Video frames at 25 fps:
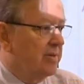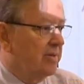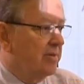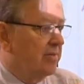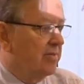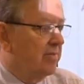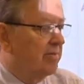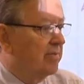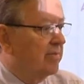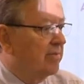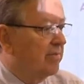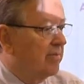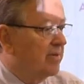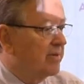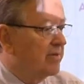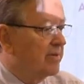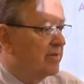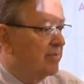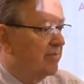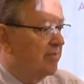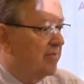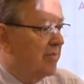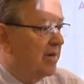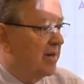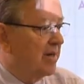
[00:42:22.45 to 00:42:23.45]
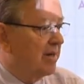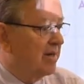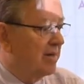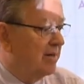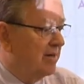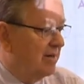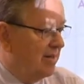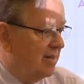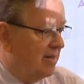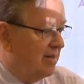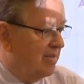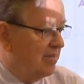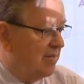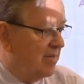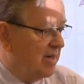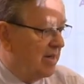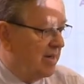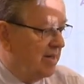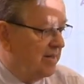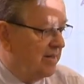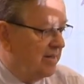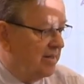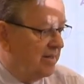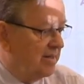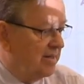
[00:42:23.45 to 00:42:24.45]
that we must bear in
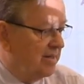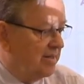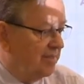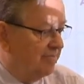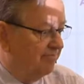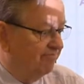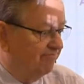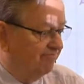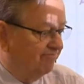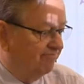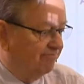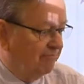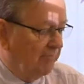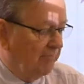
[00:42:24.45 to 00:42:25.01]
mind there.